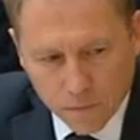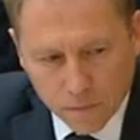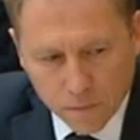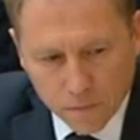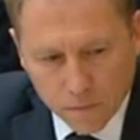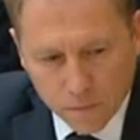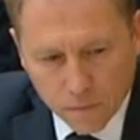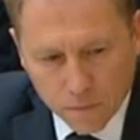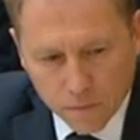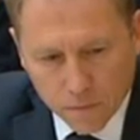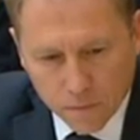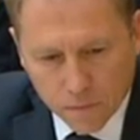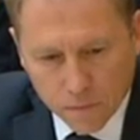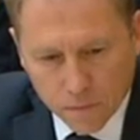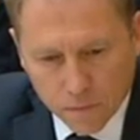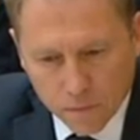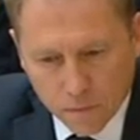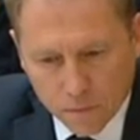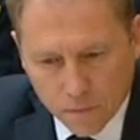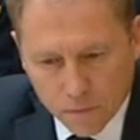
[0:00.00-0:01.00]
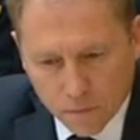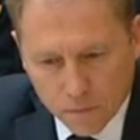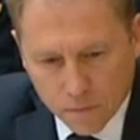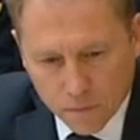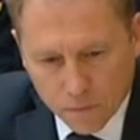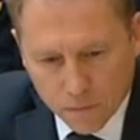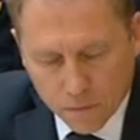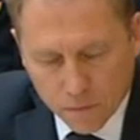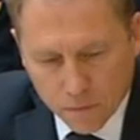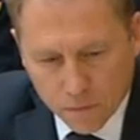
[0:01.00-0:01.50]

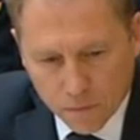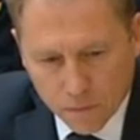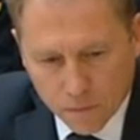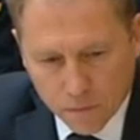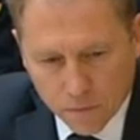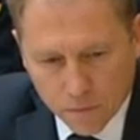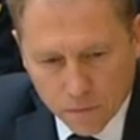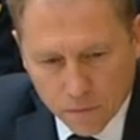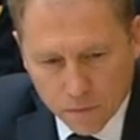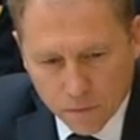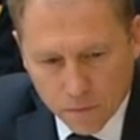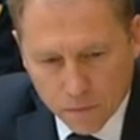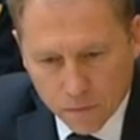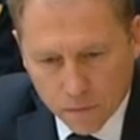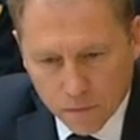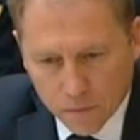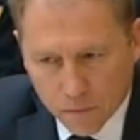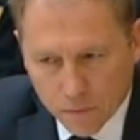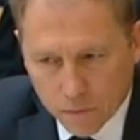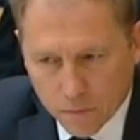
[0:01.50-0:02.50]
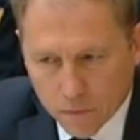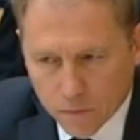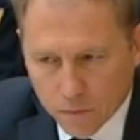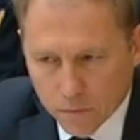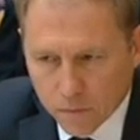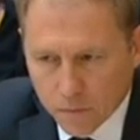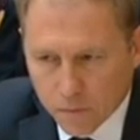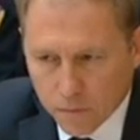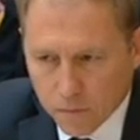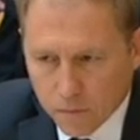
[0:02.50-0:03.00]

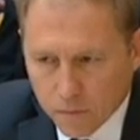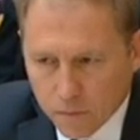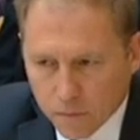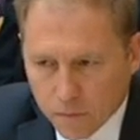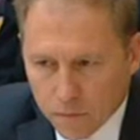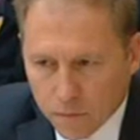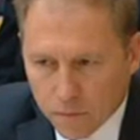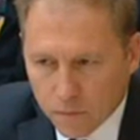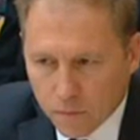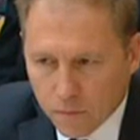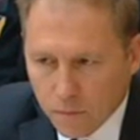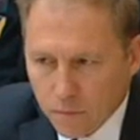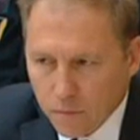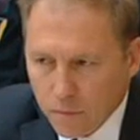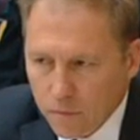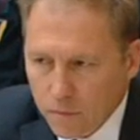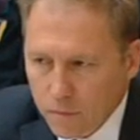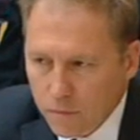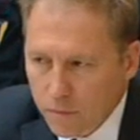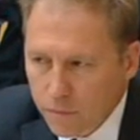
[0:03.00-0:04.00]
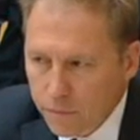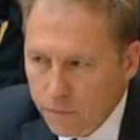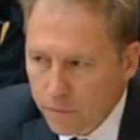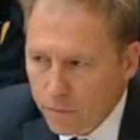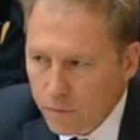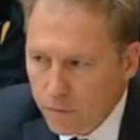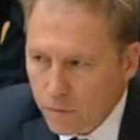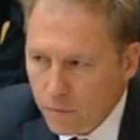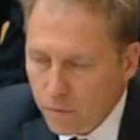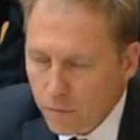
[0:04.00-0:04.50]

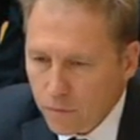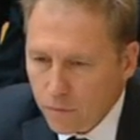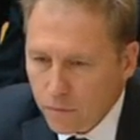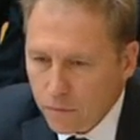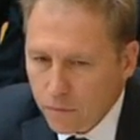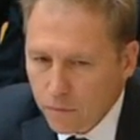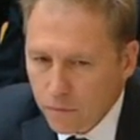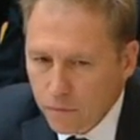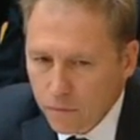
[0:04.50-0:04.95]
The person shown says nothing.